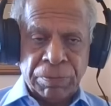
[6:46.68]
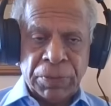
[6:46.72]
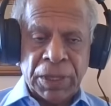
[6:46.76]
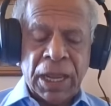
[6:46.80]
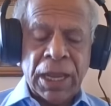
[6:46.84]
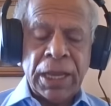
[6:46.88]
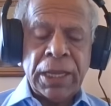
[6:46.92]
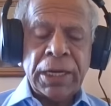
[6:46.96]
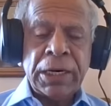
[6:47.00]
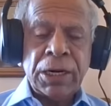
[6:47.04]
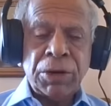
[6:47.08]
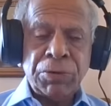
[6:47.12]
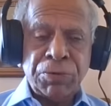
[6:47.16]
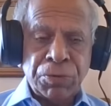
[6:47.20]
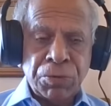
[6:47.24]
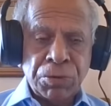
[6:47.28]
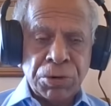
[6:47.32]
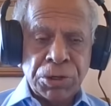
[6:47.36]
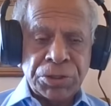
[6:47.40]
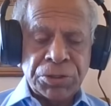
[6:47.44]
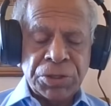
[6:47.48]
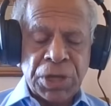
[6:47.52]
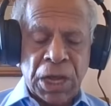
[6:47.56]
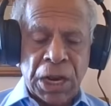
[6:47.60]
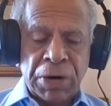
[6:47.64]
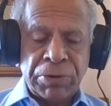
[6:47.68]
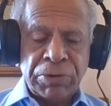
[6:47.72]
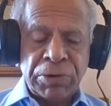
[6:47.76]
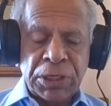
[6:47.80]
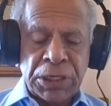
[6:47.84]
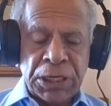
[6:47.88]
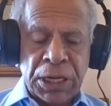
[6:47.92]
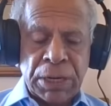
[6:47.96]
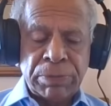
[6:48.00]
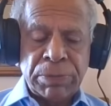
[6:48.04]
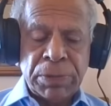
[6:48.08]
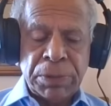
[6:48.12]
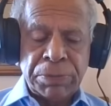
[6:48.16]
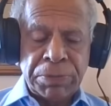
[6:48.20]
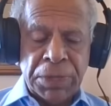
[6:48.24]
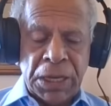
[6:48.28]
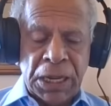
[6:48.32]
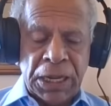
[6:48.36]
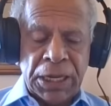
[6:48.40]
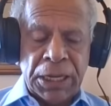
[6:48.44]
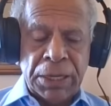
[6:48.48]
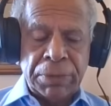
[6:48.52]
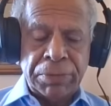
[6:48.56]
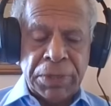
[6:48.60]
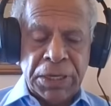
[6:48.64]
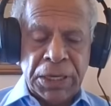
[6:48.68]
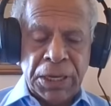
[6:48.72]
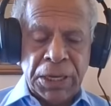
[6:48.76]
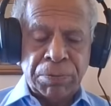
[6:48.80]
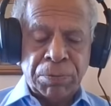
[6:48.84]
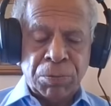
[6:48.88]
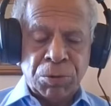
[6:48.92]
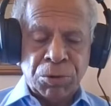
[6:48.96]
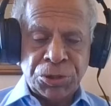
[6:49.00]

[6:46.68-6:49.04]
And of course, I would keep the MEA